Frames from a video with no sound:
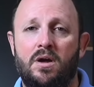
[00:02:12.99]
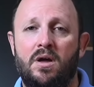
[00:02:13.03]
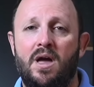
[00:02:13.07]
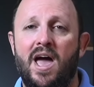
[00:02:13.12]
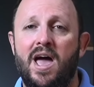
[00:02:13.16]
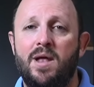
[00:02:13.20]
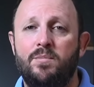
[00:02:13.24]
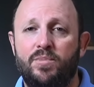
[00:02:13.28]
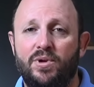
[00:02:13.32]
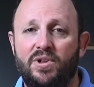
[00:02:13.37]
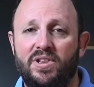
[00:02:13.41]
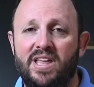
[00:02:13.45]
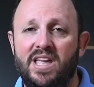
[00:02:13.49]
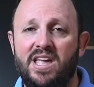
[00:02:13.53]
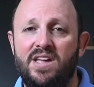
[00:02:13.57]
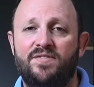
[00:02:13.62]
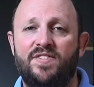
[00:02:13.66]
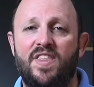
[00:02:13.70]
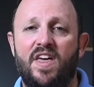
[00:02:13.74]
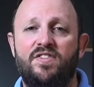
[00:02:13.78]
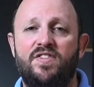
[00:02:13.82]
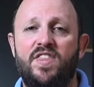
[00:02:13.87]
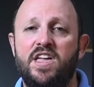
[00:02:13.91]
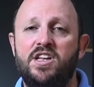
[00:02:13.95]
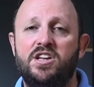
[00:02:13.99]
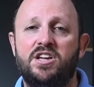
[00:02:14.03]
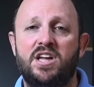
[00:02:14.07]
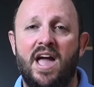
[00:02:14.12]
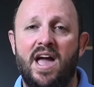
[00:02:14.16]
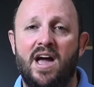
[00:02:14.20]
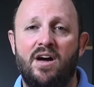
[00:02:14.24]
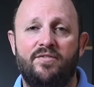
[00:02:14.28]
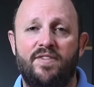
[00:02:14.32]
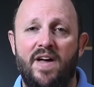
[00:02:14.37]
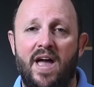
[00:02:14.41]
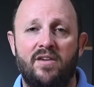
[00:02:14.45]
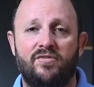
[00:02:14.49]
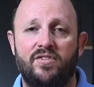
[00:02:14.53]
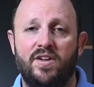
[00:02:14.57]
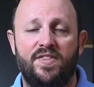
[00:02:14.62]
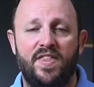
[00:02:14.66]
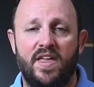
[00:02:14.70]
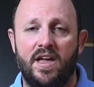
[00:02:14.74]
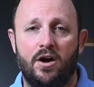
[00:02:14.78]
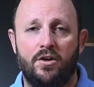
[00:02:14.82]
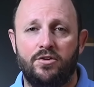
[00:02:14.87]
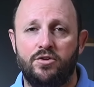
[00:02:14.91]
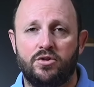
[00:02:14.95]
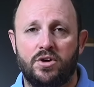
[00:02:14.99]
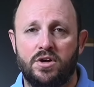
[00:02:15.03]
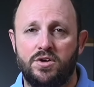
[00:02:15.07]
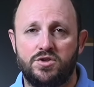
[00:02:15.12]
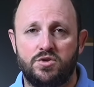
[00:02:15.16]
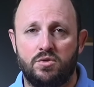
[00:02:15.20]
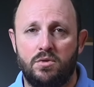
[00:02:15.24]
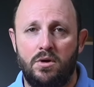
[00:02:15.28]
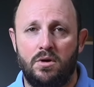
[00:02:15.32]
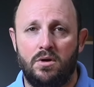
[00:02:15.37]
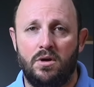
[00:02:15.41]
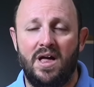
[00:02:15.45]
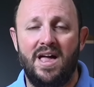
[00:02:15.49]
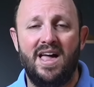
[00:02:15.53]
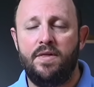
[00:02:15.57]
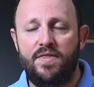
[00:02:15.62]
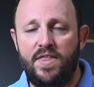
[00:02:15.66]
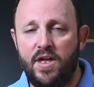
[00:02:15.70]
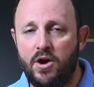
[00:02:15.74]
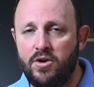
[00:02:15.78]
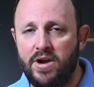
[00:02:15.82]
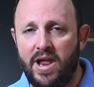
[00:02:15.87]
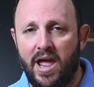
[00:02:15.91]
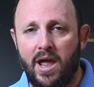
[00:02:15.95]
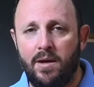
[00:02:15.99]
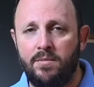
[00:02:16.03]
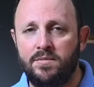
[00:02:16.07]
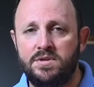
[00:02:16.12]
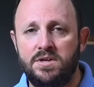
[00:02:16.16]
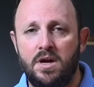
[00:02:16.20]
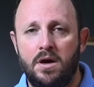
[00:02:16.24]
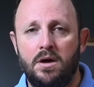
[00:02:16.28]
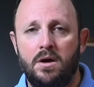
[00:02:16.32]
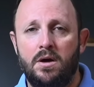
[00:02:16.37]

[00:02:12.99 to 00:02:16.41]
and believe that they have everything under control. They're named.